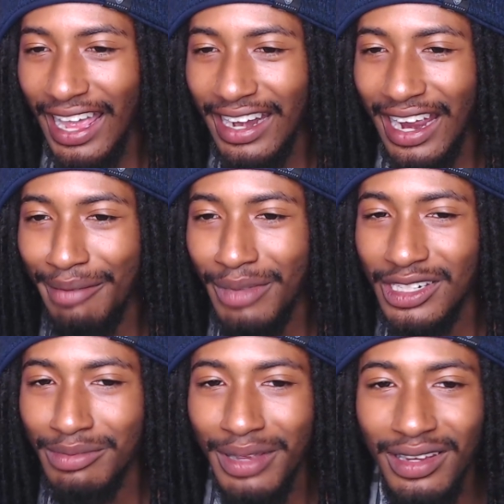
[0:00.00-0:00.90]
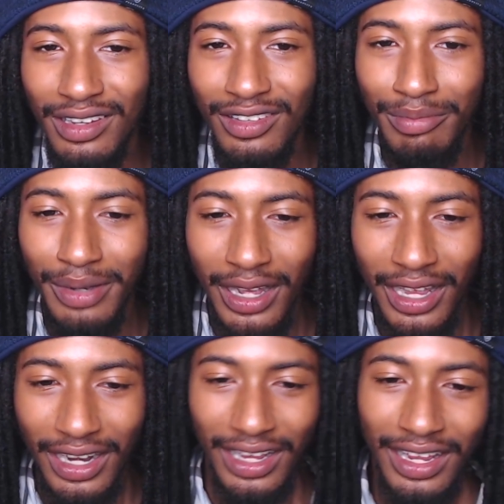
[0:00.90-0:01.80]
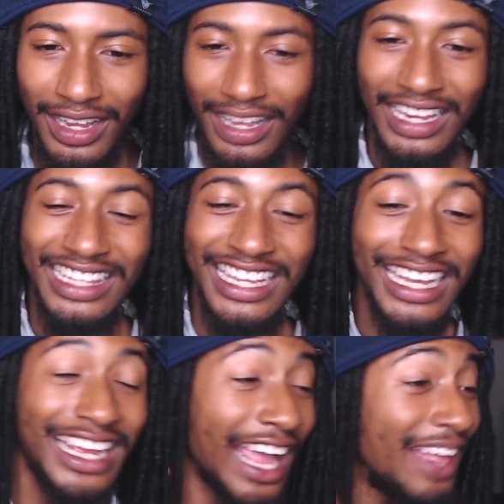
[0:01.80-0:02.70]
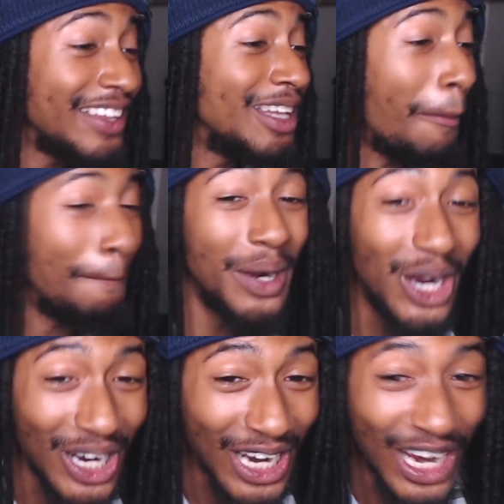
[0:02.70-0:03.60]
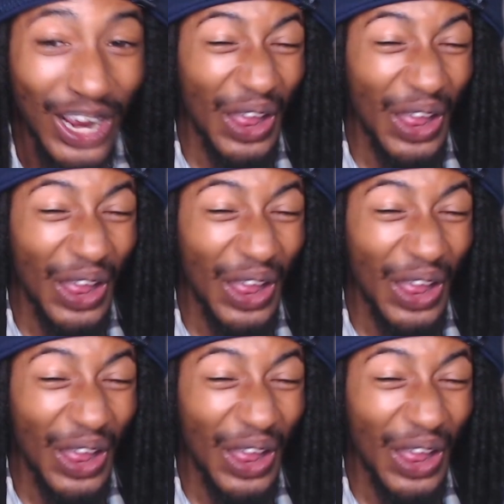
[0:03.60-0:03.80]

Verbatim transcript: it ain't much business, but the the book.